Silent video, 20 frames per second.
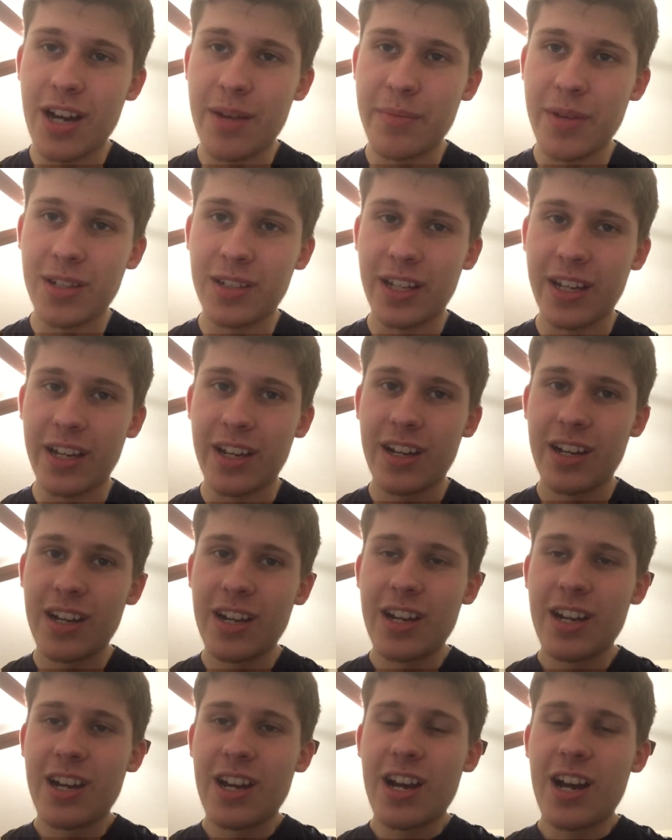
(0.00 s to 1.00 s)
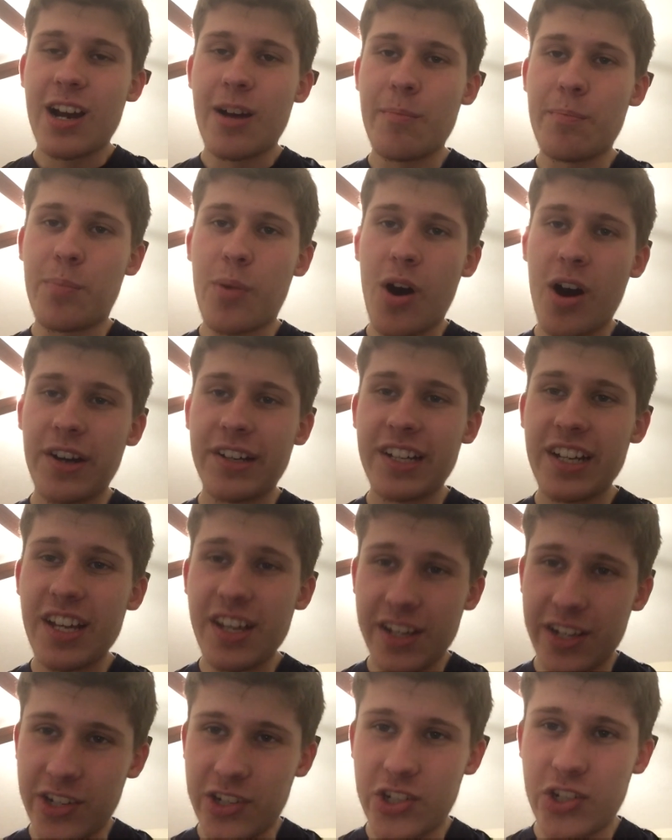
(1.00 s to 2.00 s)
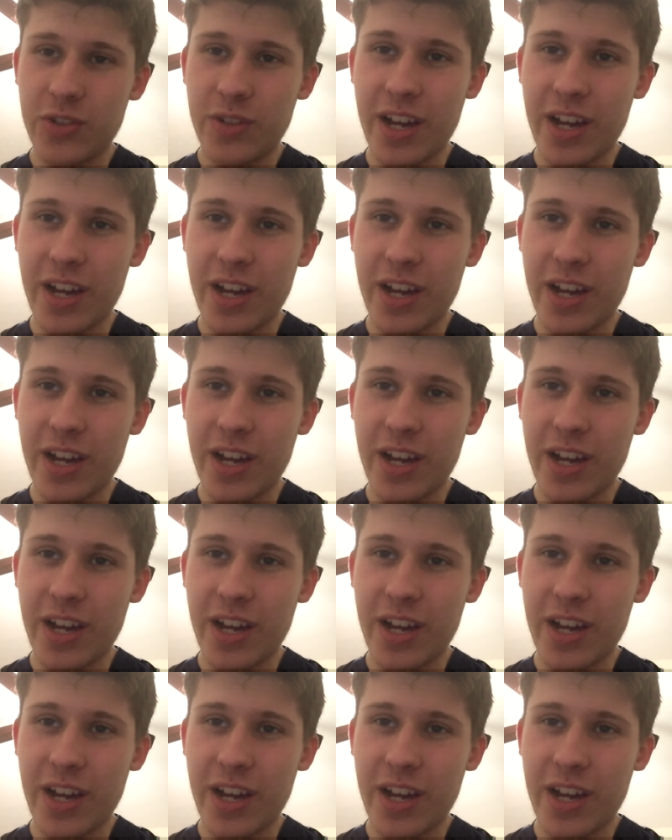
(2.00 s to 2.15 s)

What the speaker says: I meant like Bond-ish.